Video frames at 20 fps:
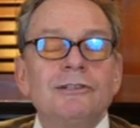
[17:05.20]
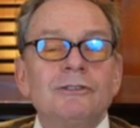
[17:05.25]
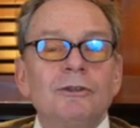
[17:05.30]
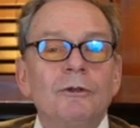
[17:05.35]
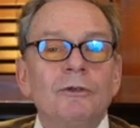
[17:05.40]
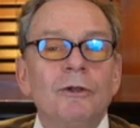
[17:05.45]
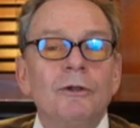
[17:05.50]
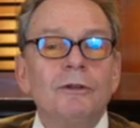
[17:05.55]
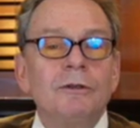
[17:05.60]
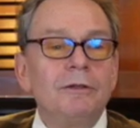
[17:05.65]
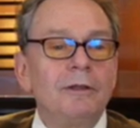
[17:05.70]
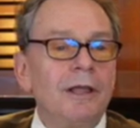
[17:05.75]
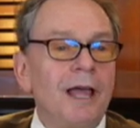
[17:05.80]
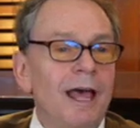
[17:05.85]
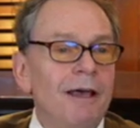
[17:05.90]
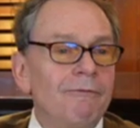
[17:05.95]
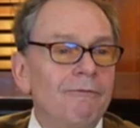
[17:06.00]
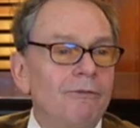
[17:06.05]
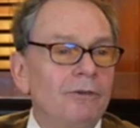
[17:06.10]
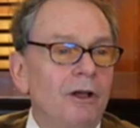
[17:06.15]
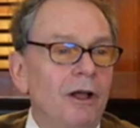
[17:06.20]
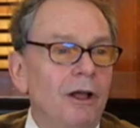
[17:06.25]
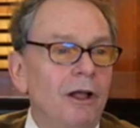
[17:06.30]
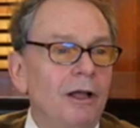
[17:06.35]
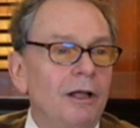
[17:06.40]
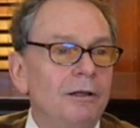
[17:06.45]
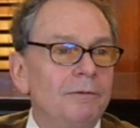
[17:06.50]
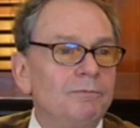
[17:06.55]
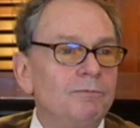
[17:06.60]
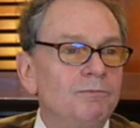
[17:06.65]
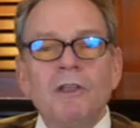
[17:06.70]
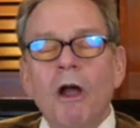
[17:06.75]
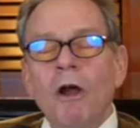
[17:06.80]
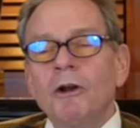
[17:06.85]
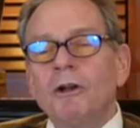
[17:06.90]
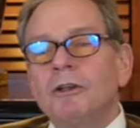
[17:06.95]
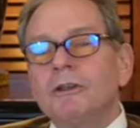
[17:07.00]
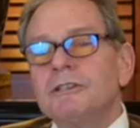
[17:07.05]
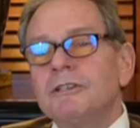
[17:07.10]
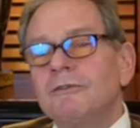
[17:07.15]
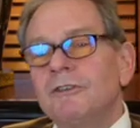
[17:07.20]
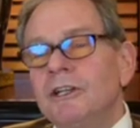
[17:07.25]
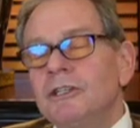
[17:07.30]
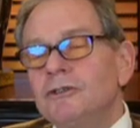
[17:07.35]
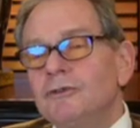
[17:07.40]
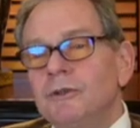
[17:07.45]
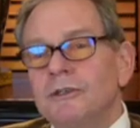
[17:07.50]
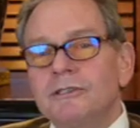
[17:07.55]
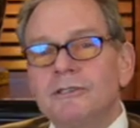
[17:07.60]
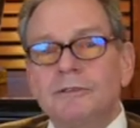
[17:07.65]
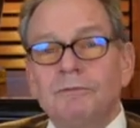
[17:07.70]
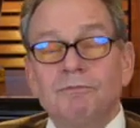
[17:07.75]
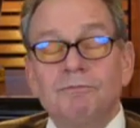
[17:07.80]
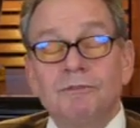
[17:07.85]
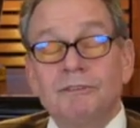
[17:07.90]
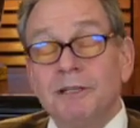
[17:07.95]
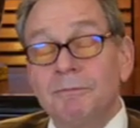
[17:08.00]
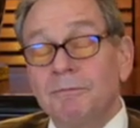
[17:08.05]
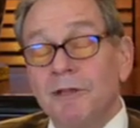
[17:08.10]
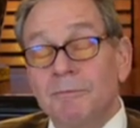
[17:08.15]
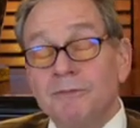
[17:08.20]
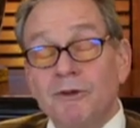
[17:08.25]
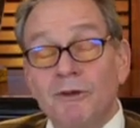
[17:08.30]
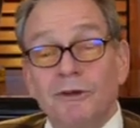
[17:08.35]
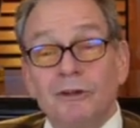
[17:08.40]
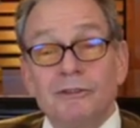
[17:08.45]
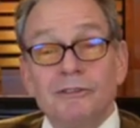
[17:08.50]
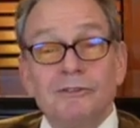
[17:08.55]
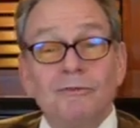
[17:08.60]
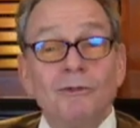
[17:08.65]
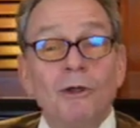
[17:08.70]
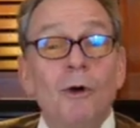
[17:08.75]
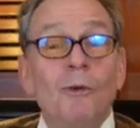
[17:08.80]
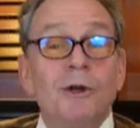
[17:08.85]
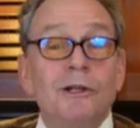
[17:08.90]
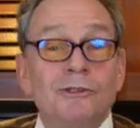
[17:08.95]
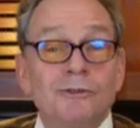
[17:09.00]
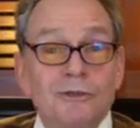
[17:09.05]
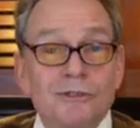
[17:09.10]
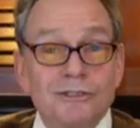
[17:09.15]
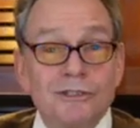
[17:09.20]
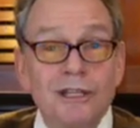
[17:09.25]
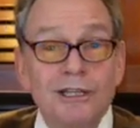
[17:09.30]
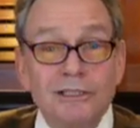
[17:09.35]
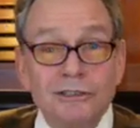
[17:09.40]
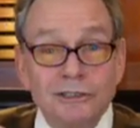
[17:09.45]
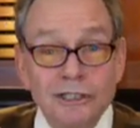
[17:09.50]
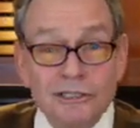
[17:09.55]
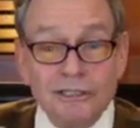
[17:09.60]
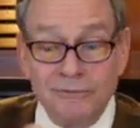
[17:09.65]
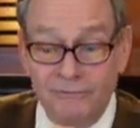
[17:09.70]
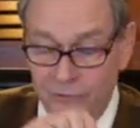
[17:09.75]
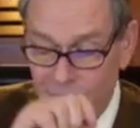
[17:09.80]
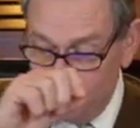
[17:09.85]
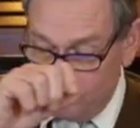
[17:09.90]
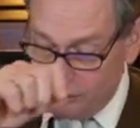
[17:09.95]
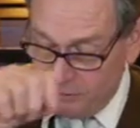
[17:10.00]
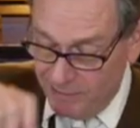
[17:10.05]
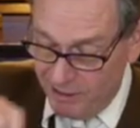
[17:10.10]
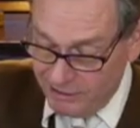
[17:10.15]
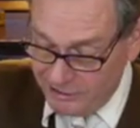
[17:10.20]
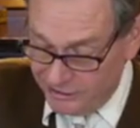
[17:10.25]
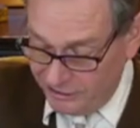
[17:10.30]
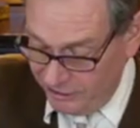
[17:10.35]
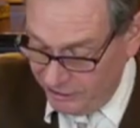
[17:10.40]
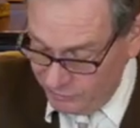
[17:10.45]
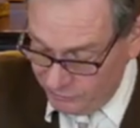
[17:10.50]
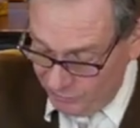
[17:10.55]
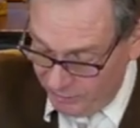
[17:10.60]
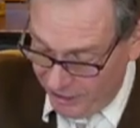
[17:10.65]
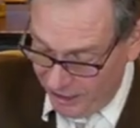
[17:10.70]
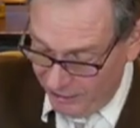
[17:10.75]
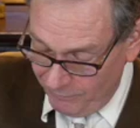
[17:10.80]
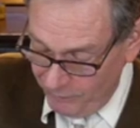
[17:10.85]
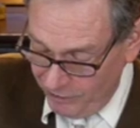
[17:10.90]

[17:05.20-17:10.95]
so they'll have articles of interest and sometimes articles of no interest just to fill the space. And here's what we got.